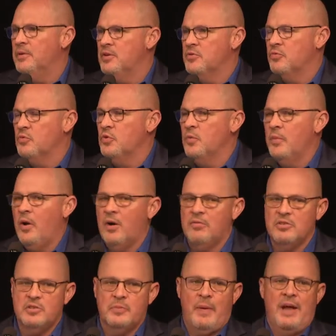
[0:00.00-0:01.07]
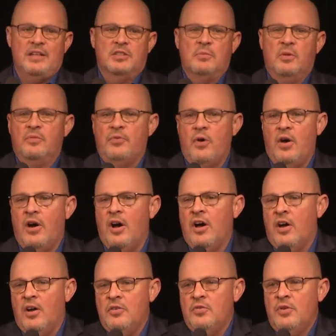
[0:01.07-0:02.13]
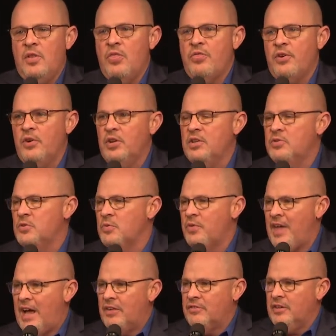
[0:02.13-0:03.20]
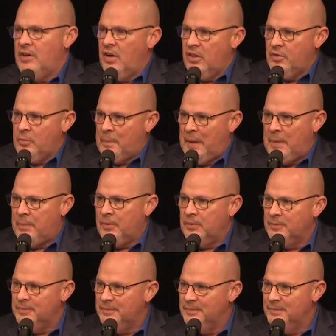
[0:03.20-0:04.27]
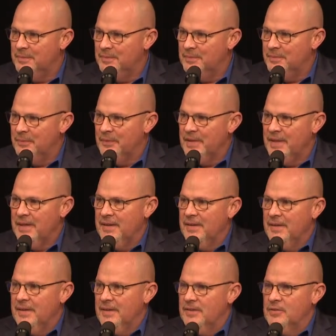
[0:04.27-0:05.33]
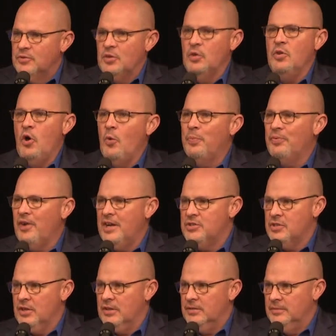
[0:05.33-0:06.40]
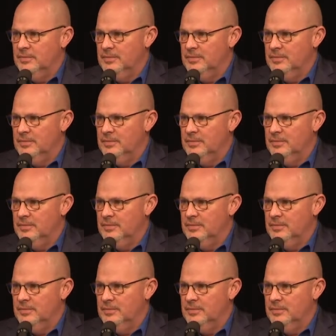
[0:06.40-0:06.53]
in this room are responsible for 132,000 other people. So no pressure.